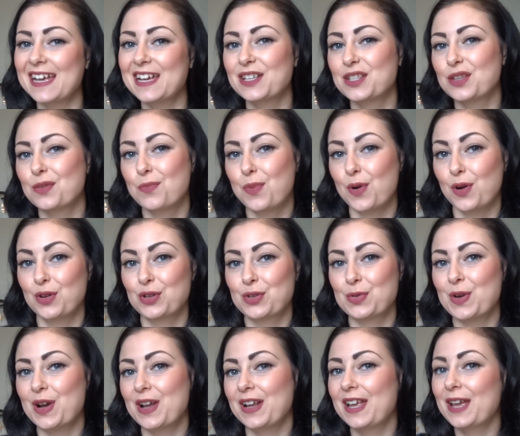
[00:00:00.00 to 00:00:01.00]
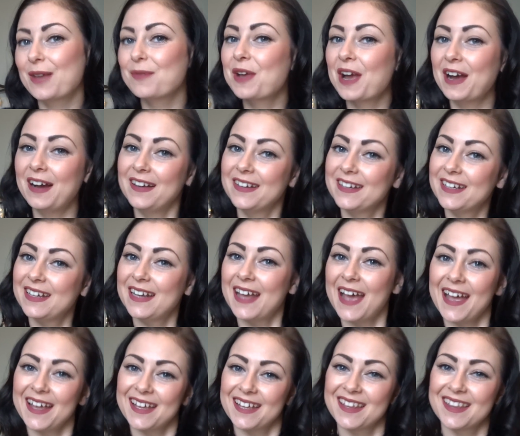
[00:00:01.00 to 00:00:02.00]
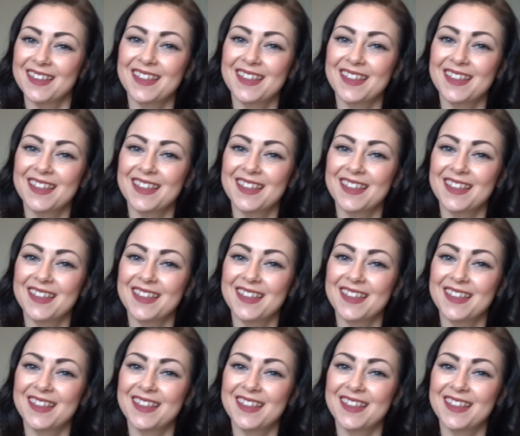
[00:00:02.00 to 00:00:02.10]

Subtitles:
It's a bourgeois lip kind of day.